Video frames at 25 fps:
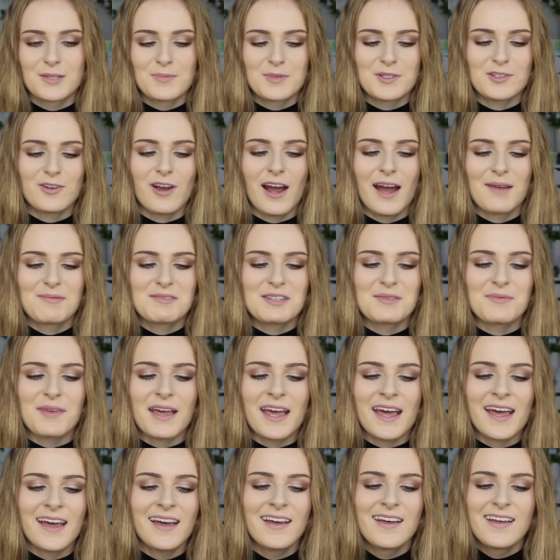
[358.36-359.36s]
subscribed to
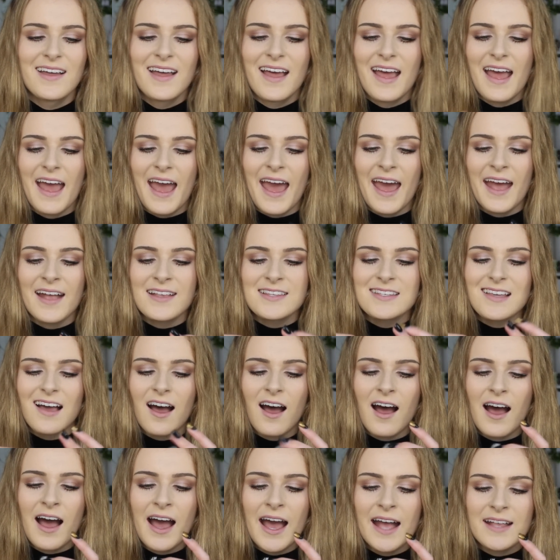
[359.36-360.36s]
me. And
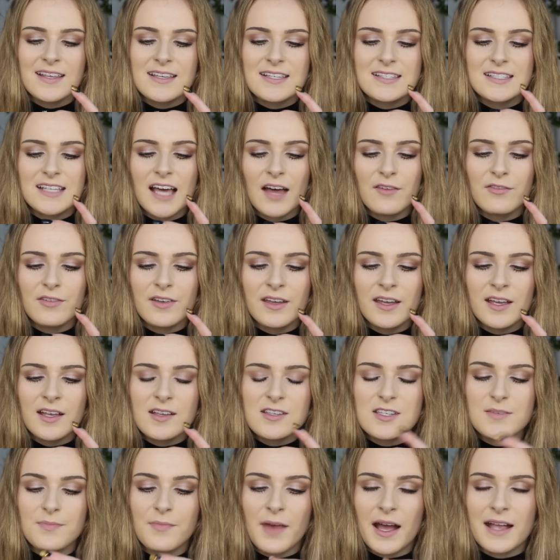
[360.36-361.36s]
I
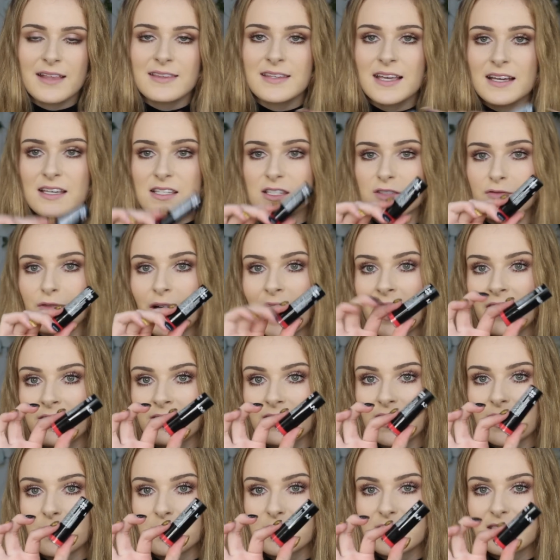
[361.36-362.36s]
discovered my NYX
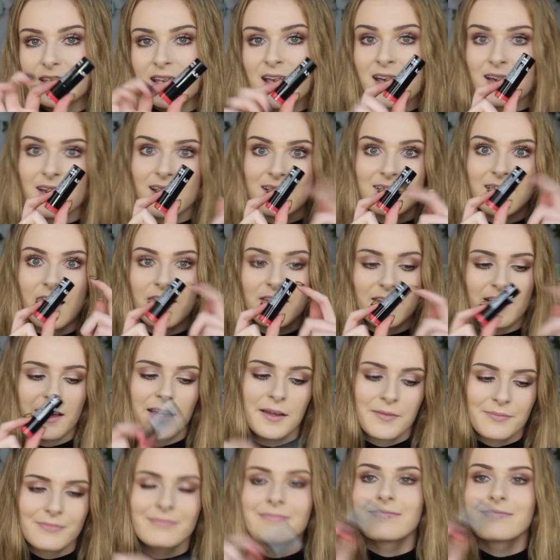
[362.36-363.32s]
Round lipstick, another